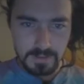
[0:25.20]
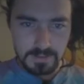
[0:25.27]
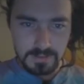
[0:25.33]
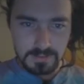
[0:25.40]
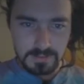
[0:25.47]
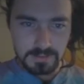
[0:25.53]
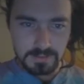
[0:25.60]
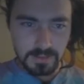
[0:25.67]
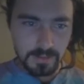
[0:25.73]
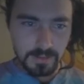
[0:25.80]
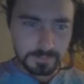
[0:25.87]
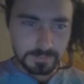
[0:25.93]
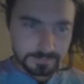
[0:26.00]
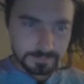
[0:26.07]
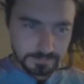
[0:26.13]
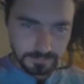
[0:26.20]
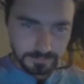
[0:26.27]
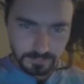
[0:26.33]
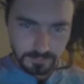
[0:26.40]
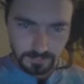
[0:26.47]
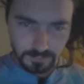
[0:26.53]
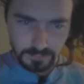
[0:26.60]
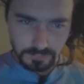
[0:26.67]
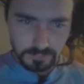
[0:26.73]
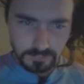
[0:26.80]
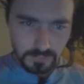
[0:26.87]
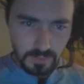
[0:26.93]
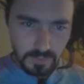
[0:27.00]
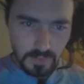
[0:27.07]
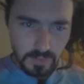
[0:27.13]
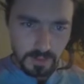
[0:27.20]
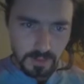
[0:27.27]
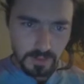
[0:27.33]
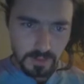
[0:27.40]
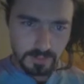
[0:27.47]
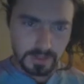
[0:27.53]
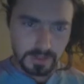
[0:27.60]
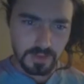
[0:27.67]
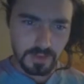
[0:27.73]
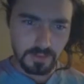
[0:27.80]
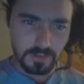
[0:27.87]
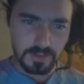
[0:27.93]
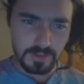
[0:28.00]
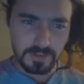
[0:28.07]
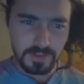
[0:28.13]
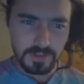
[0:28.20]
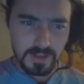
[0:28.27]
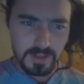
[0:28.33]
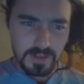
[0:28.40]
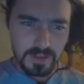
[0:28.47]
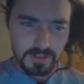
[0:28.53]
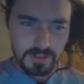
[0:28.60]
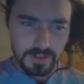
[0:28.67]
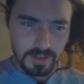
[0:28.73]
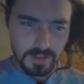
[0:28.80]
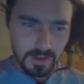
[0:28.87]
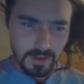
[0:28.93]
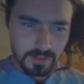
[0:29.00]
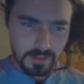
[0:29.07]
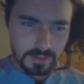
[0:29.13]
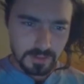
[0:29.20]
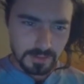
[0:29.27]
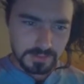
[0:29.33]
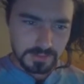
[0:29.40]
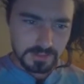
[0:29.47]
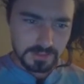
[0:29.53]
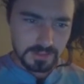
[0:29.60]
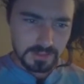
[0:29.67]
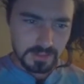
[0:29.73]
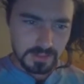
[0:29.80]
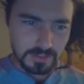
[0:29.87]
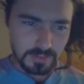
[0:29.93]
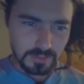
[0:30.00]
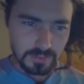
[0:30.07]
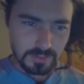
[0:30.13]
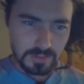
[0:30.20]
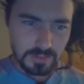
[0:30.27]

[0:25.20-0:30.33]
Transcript: So you're going to want to go with the yard closest to you.